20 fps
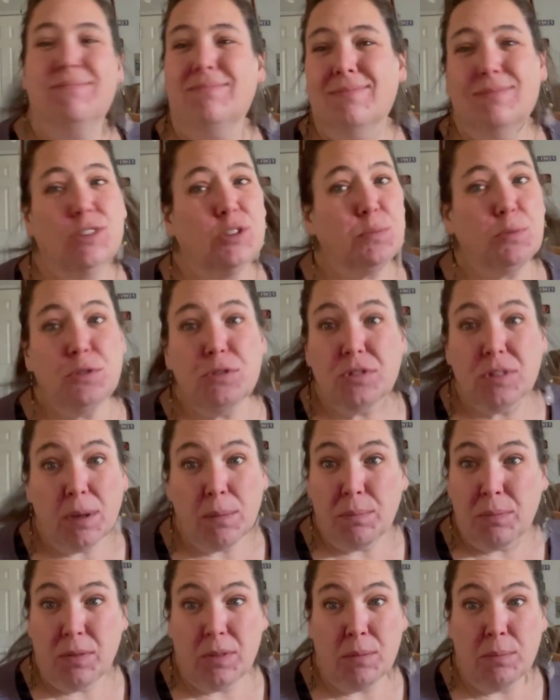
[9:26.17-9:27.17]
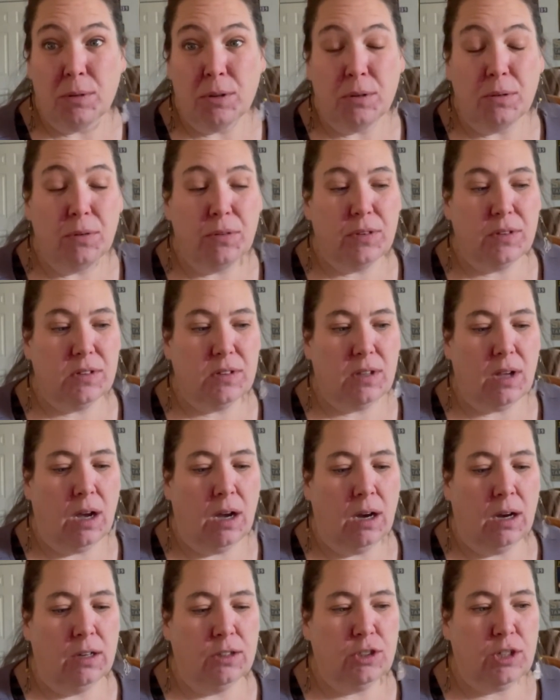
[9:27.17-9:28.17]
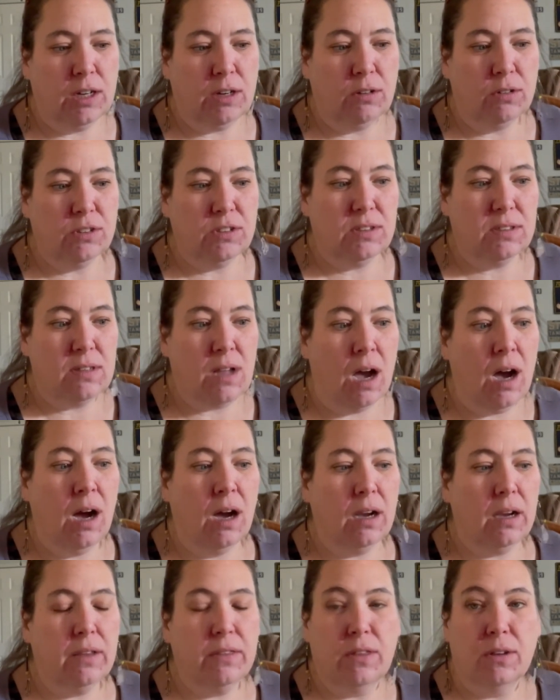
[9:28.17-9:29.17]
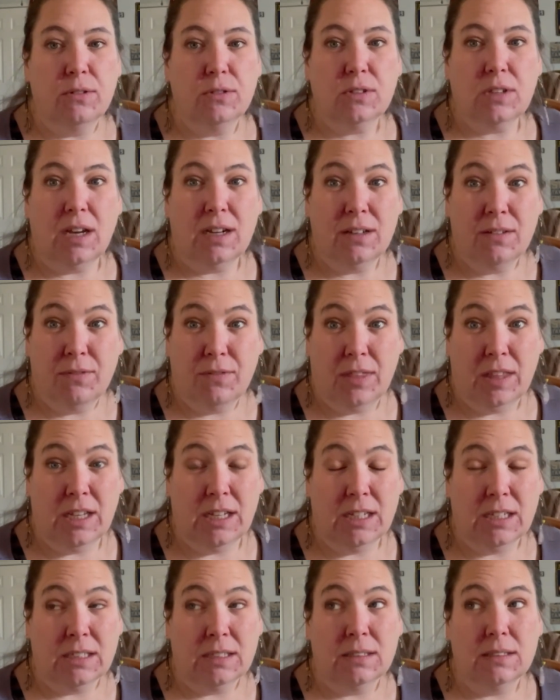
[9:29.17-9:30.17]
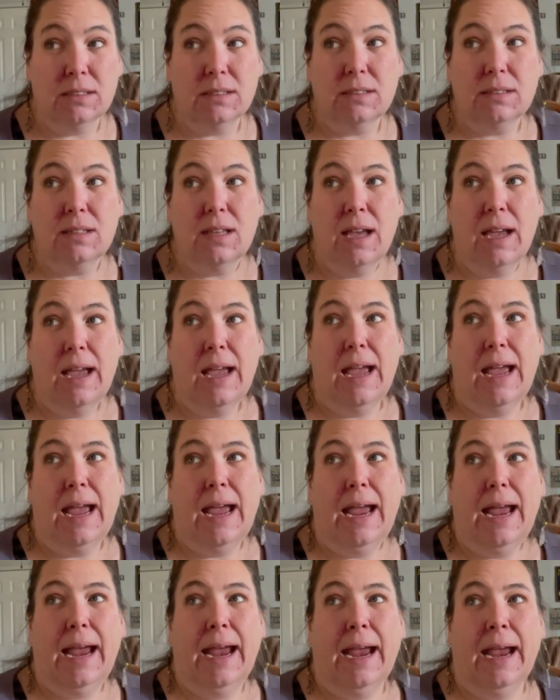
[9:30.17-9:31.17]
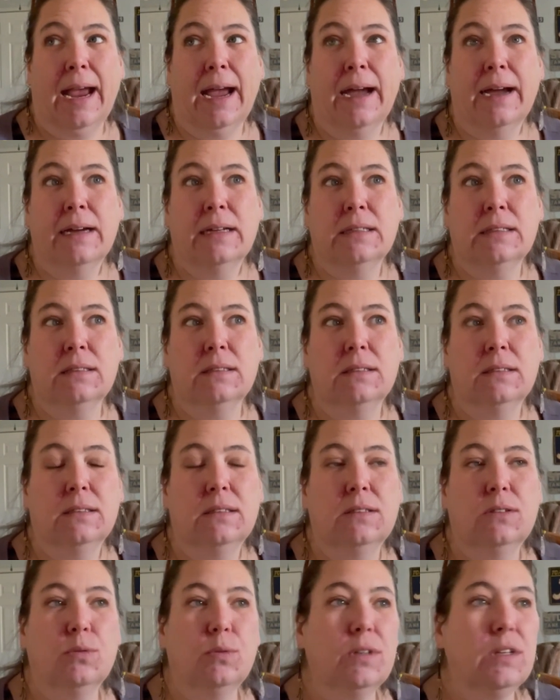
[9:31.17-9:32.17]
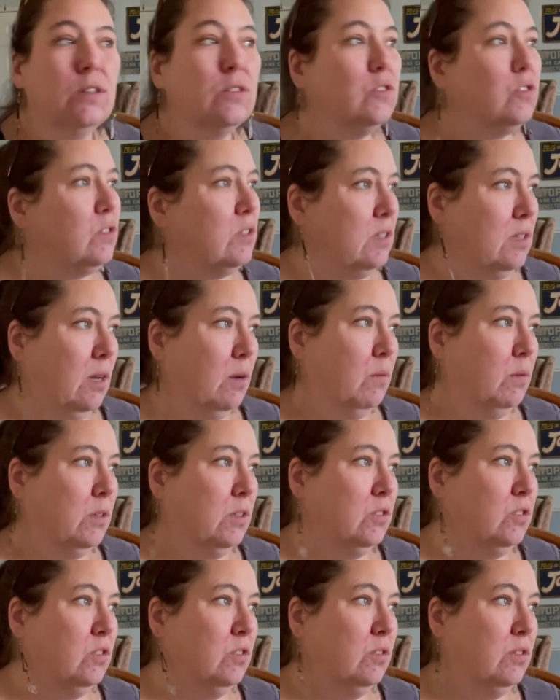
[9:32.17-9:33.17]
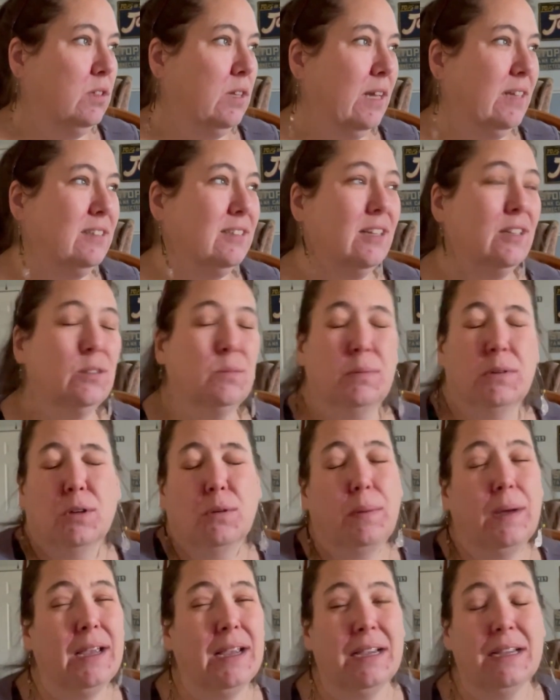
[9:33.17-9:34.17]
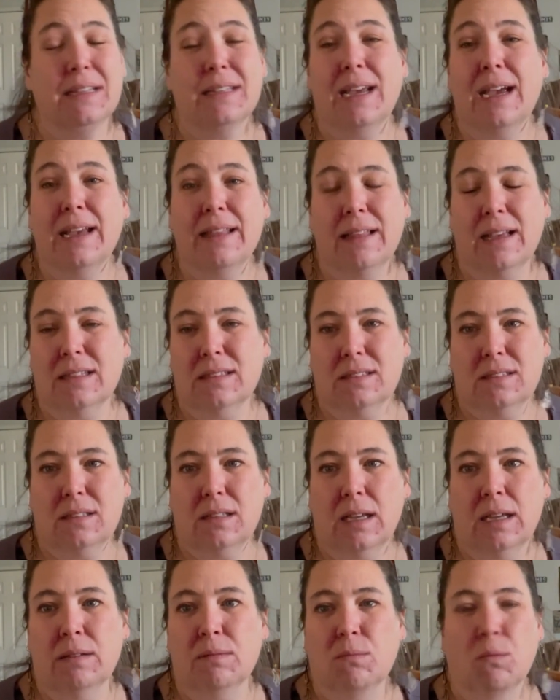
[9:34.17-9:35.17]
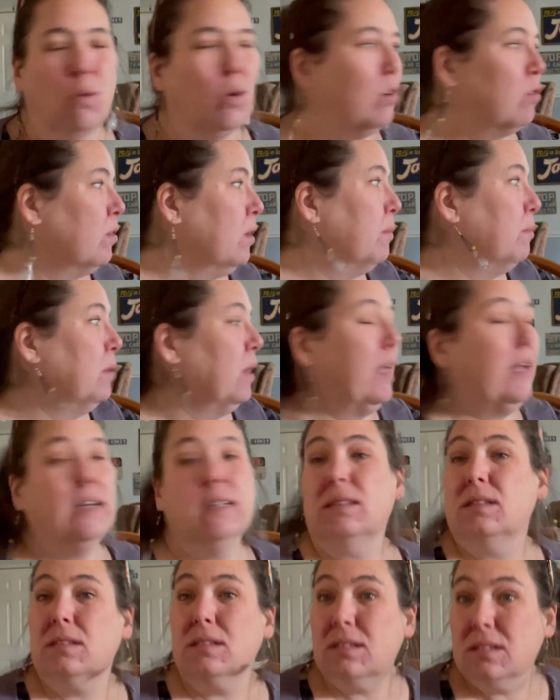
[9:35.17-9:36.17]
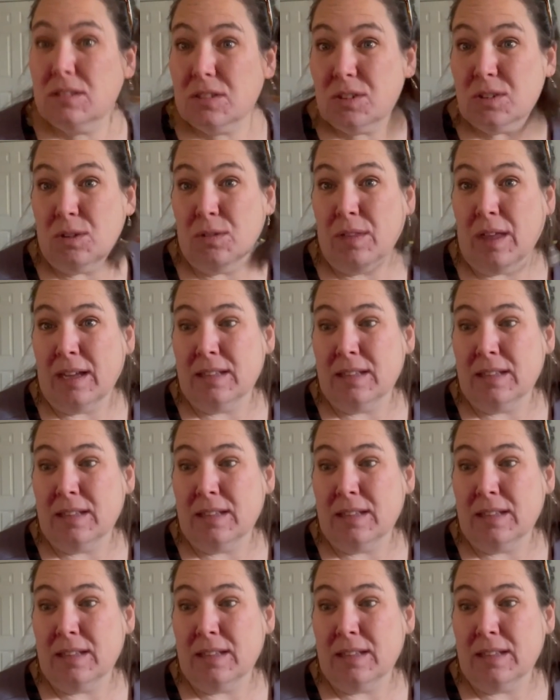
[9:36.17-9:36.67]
spruce up the booths, check on stock, those kind of things. And what else did I want to do today? Today's bill paying day. That's in watering plants. So